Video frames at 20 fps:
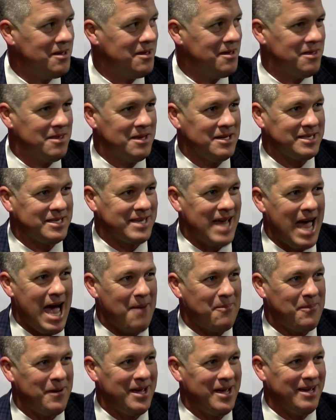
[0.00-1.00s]
this is
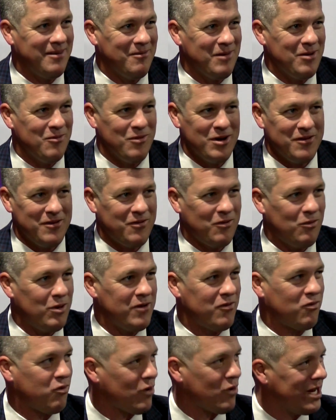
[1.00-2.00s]
happening.
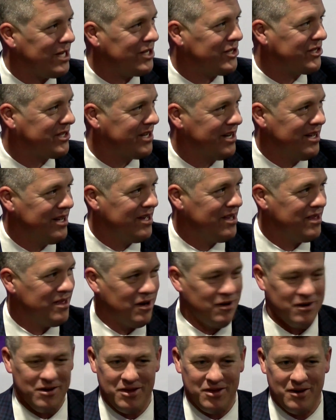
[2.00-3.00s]
We've reached
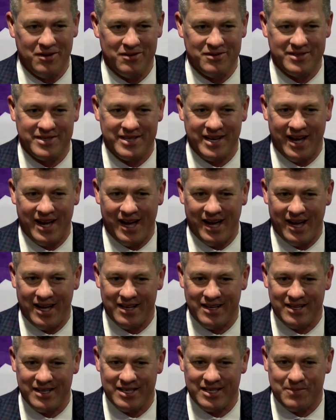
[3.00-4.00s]
those
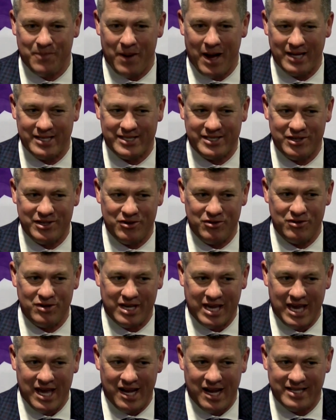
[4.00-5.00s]
spots to
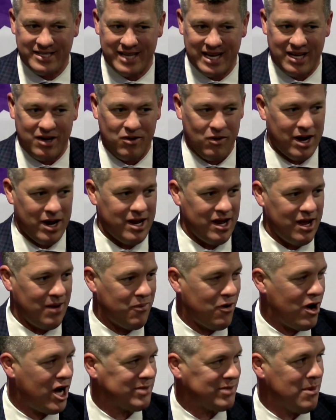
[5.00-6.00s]
get us a great
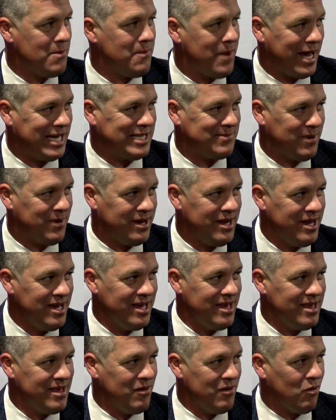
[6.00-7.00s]
approximate base, but
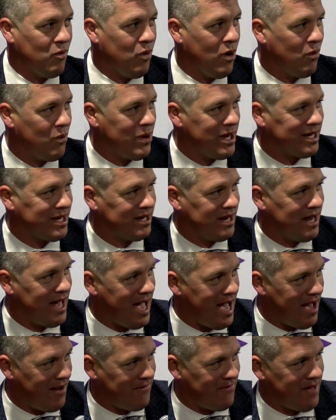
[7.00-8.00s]
what we can
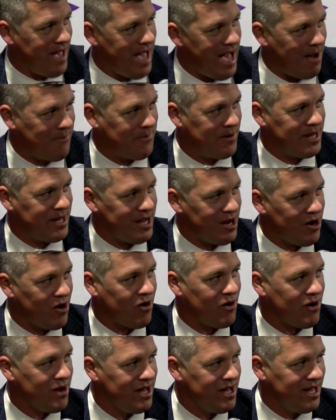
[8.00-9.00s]
have happen
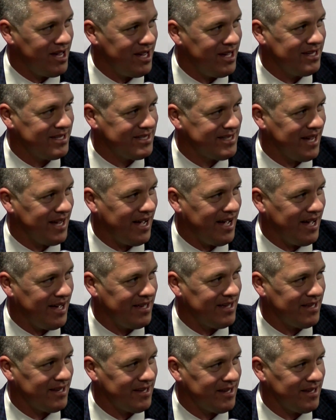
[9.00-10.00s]
here is
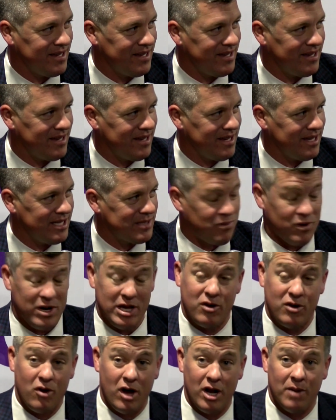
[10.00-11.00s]
pretty
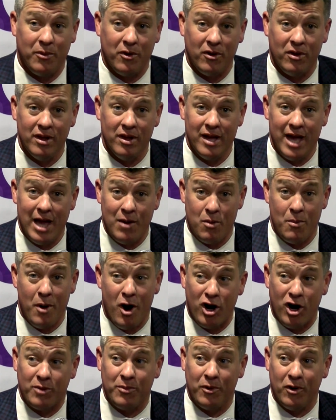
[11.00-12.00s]
incredible and
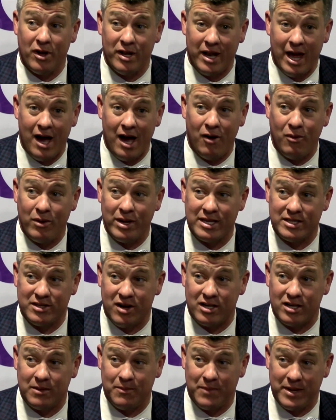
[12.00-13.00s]
remarkable. And now we can
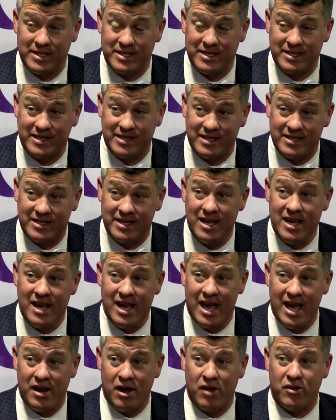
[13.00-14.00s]
talk to businesses
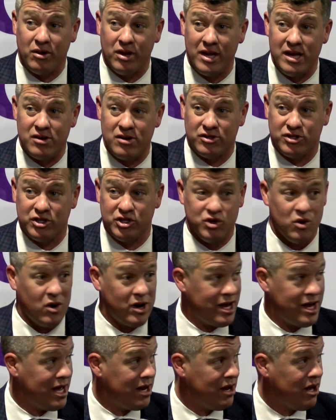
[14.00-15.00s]
and other leaders to
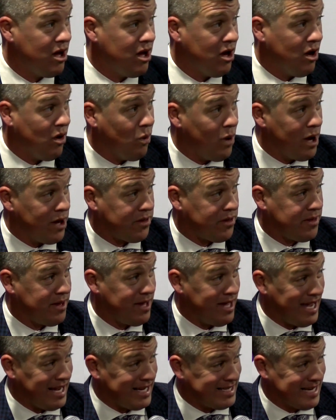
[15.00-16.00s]
join in with
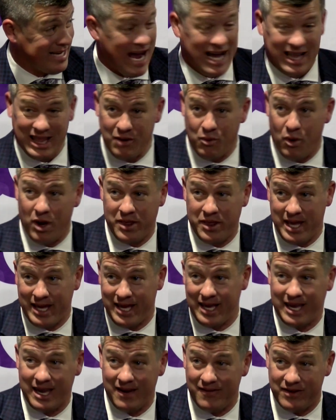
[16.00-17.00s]
exactly what they
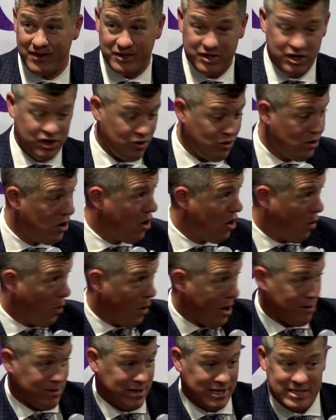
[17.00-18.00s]
can give it to,
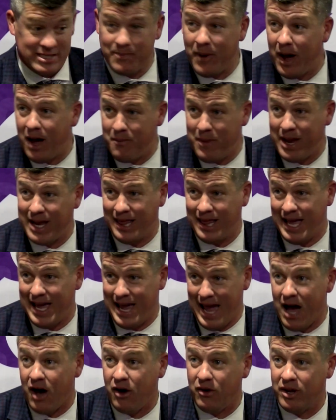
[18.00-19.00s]
where this spot may
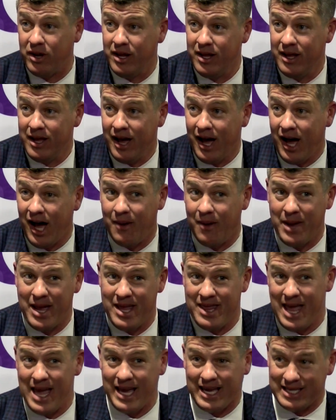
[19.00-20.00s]
lay out,
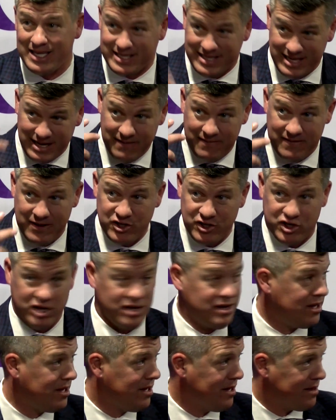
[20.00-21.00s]
and they can see a
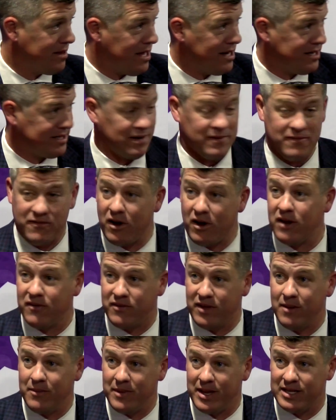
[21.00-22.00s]
vision that is in front
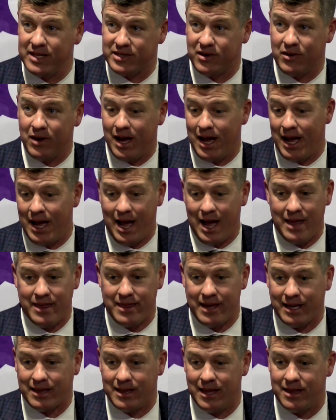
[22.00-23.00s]
of them. And so I
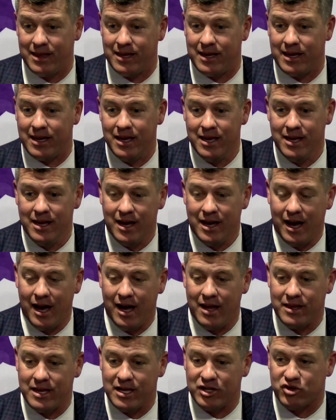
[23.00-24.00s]
think that
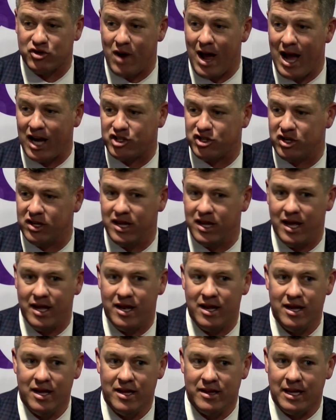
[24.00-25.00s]
the attraction
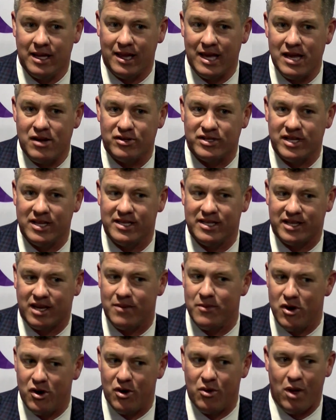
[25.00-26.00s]
that leaders in this
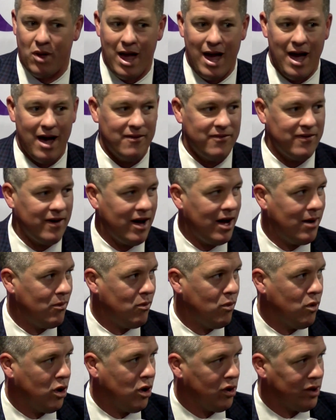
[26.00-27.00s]
community will have
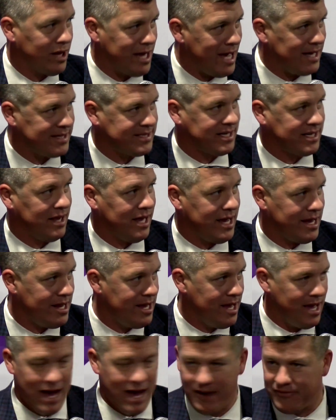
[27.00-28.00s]
will only escalate
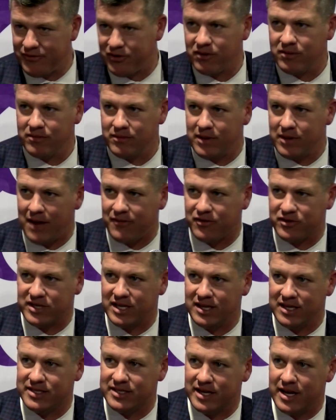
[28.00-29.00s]
after
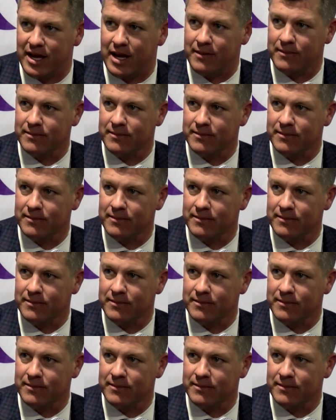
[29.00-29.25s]
seeing this today.